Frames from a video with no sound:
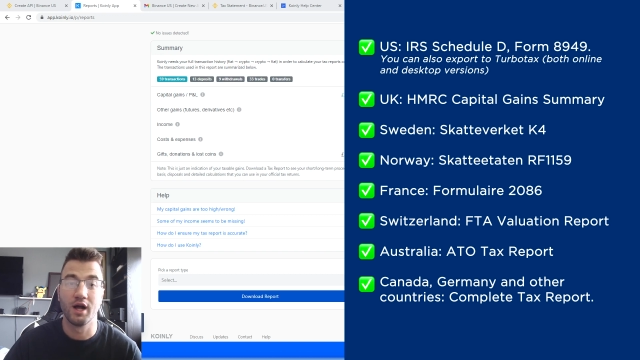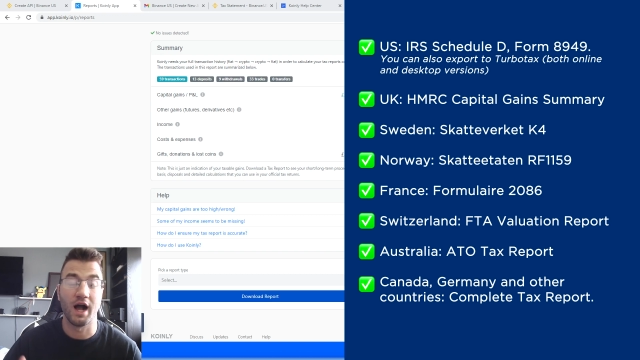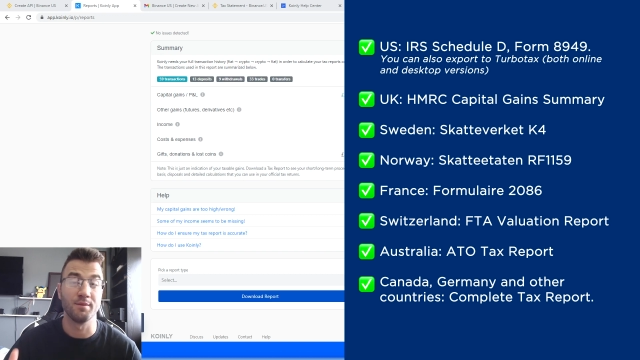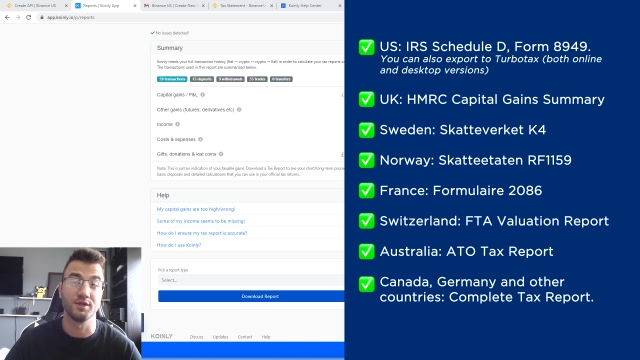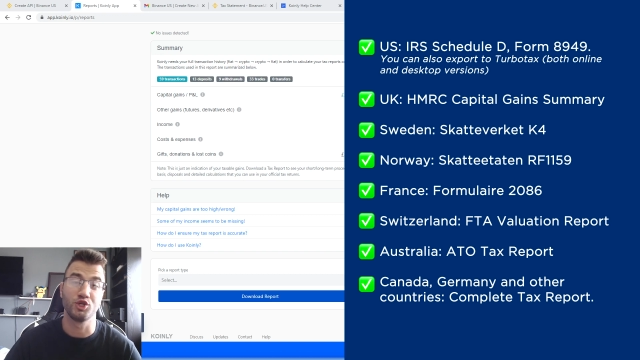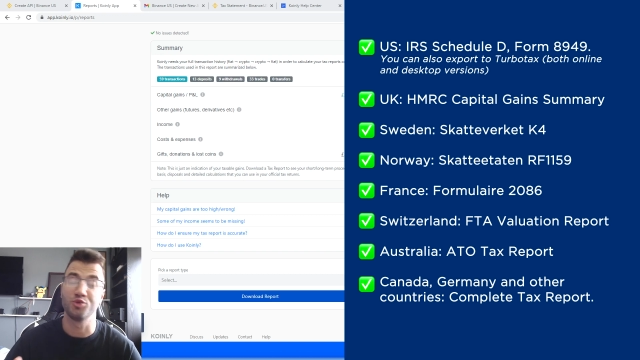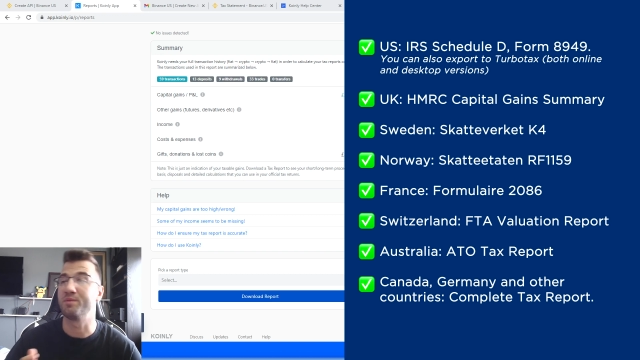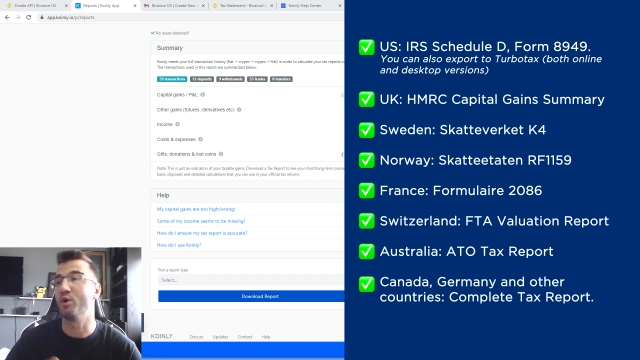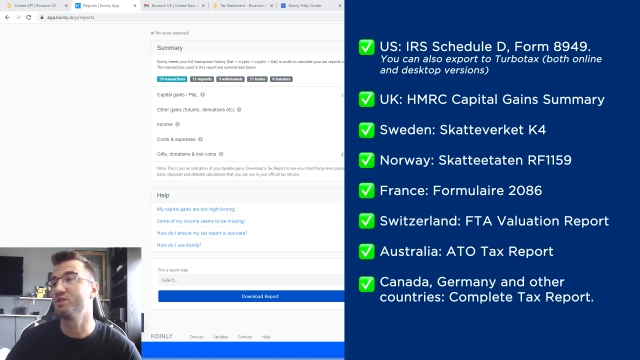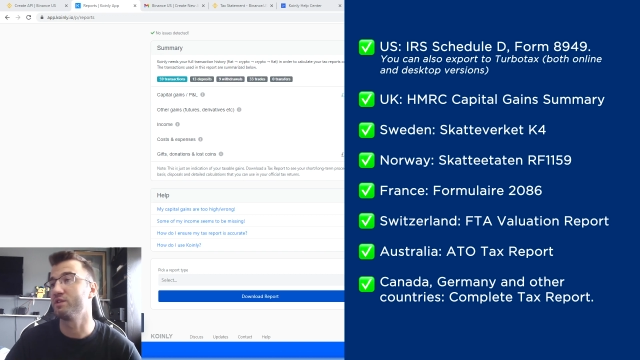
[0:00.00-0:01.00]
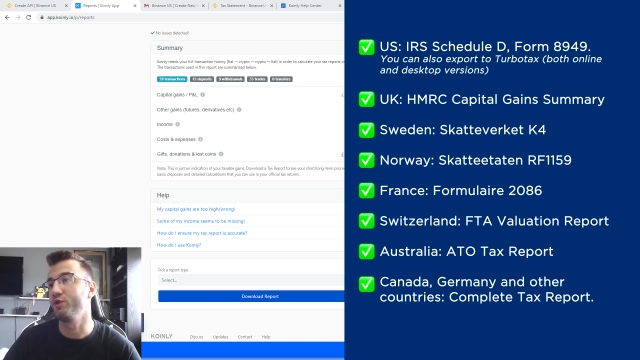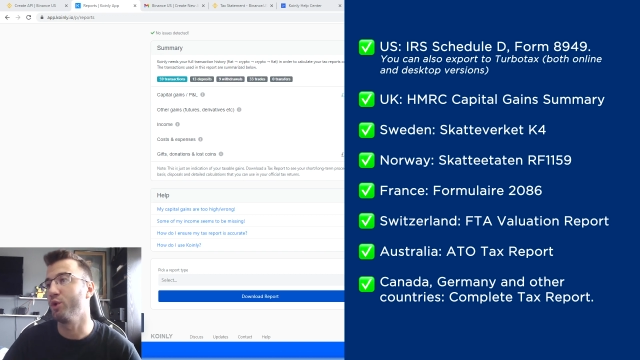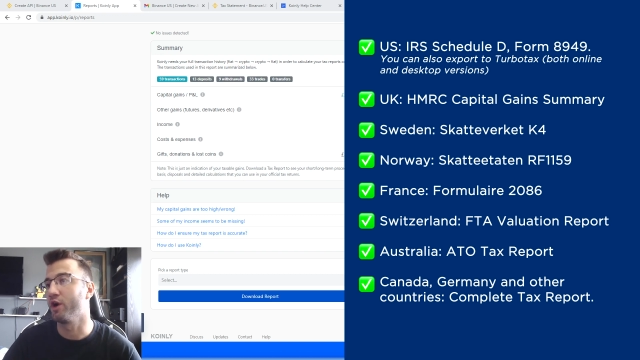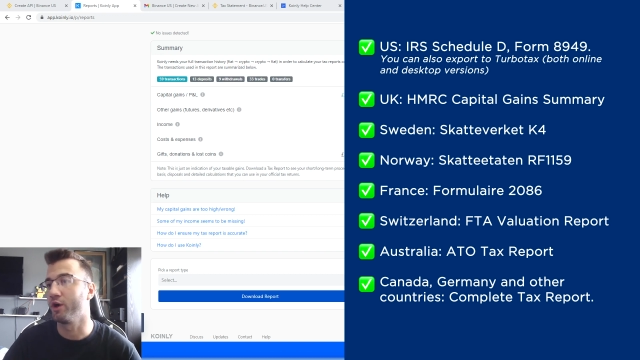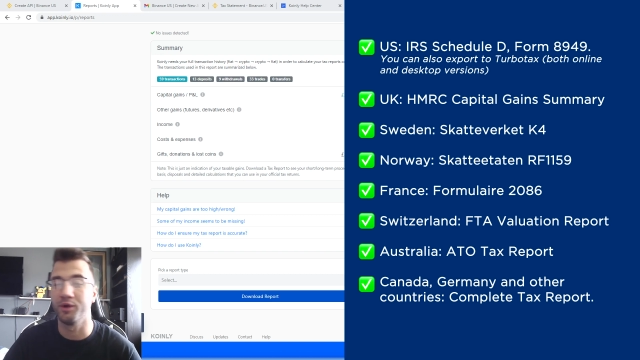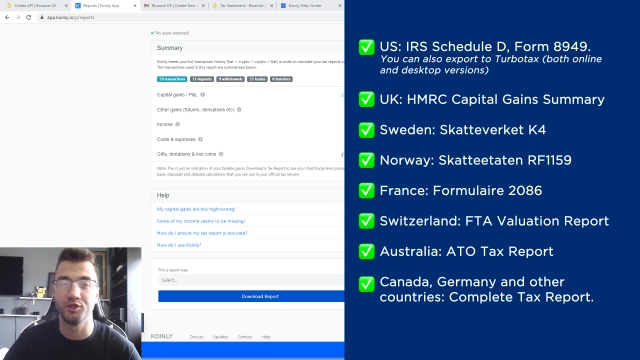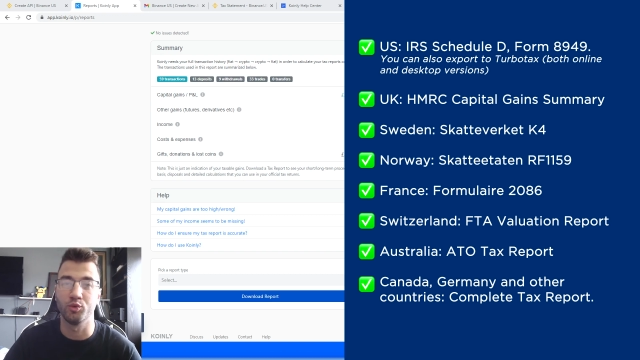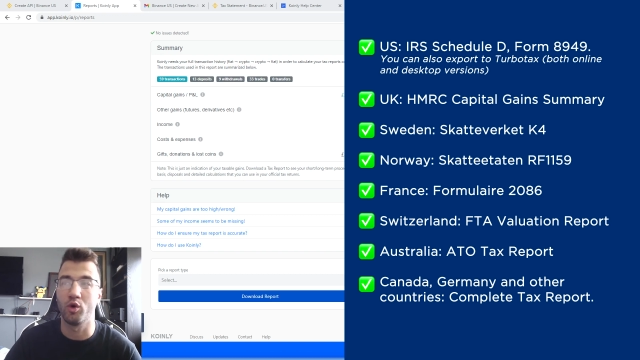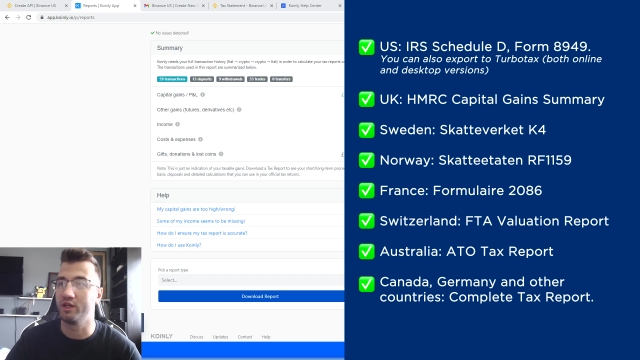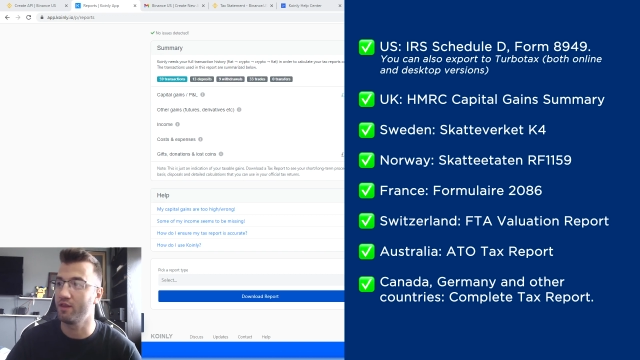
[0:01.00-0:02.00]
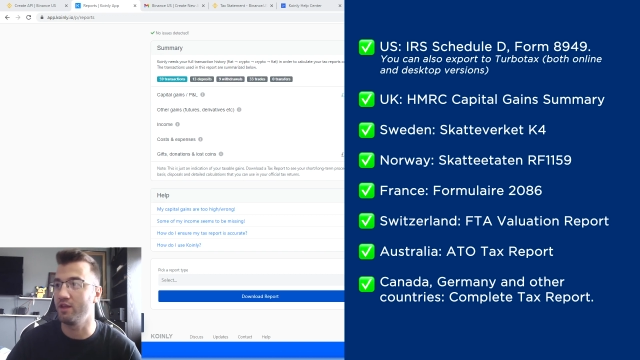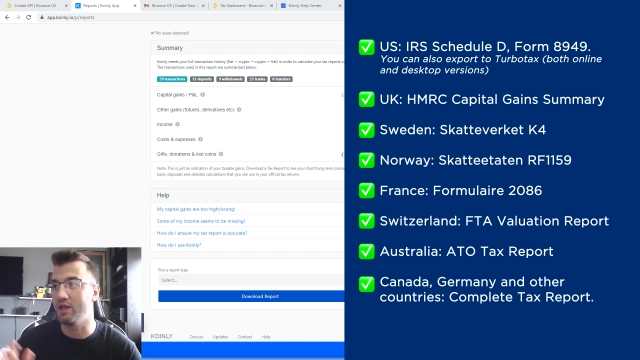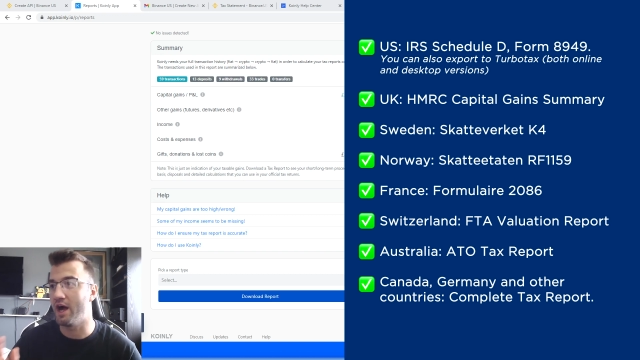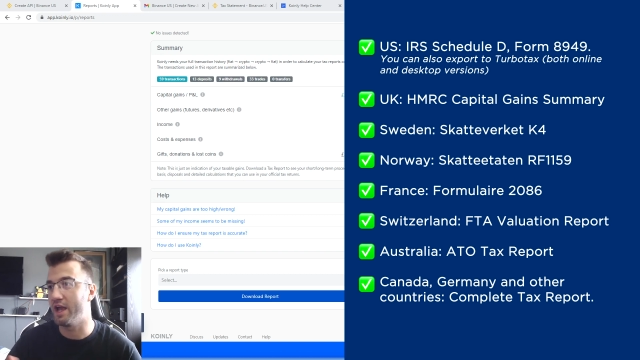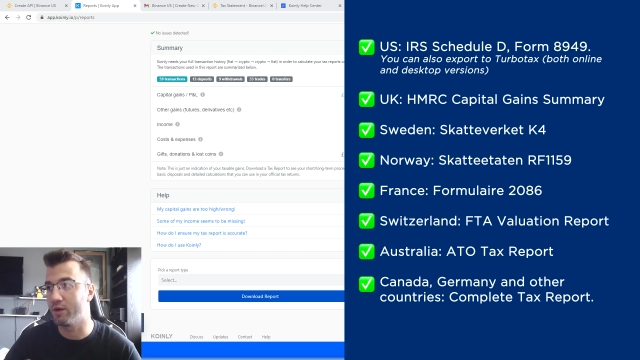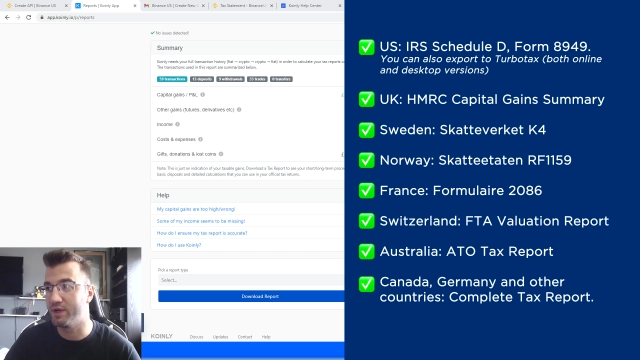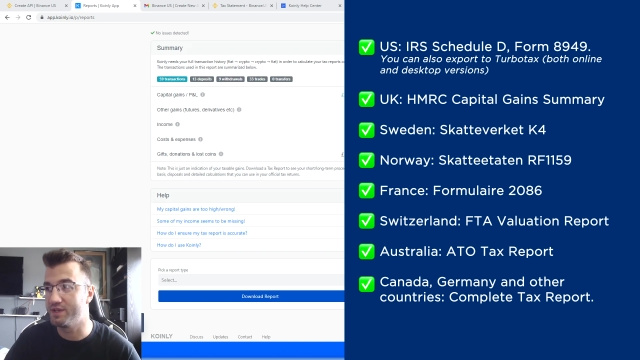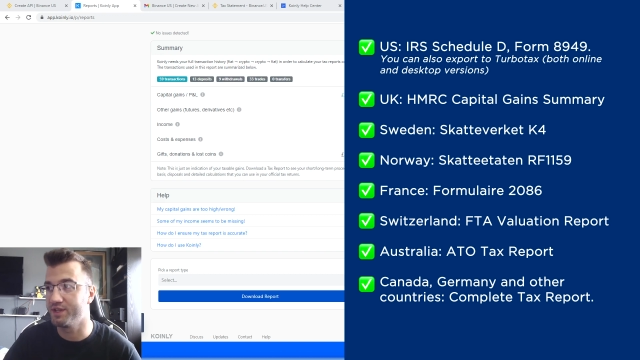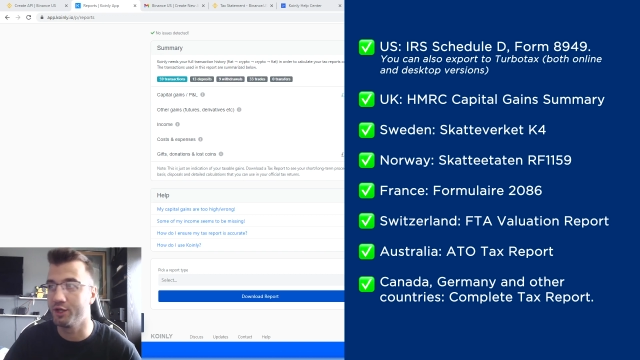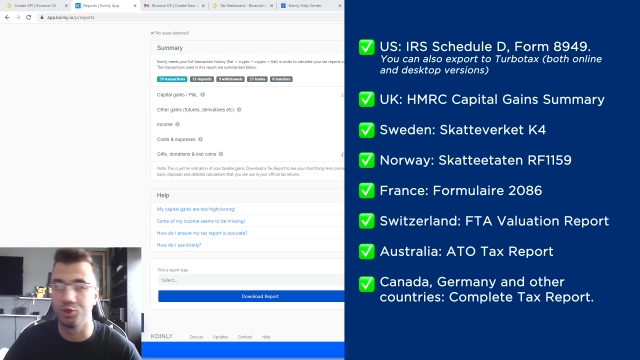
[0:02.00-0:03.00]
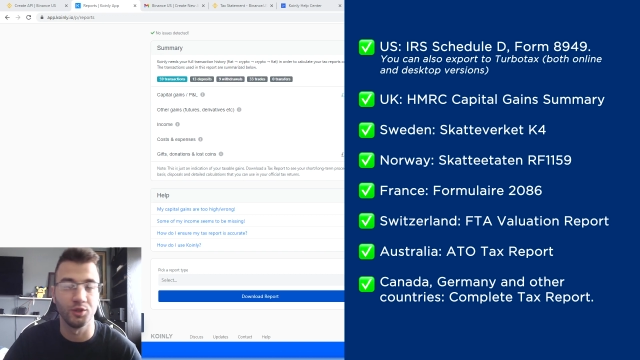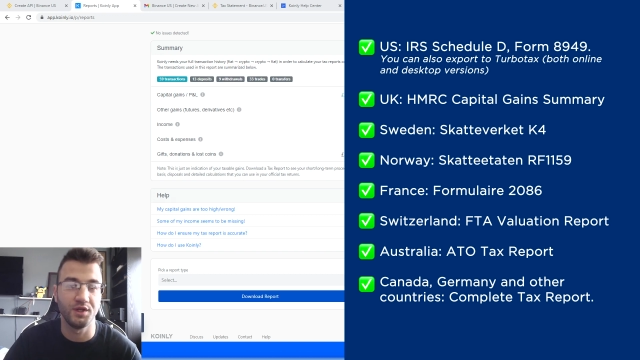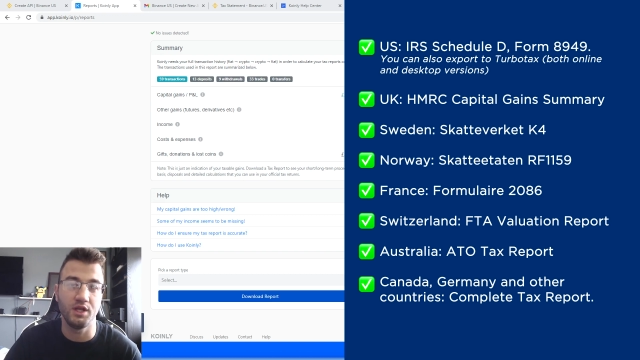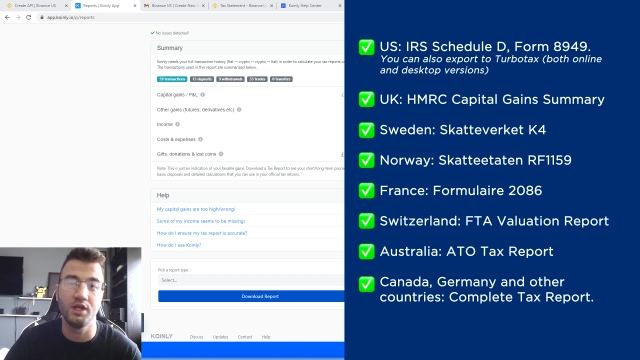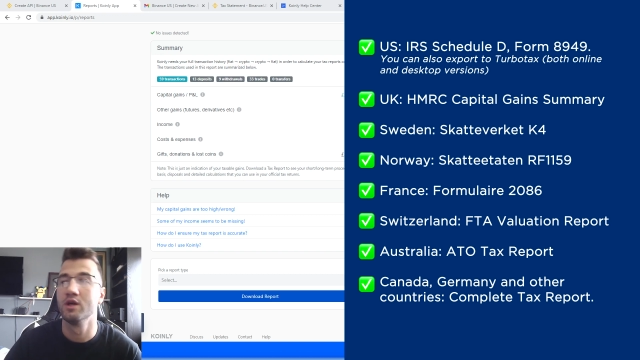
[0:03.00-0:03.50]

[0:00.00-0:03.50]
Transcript: I'm assuming most of you are going to want the I R S Schedule D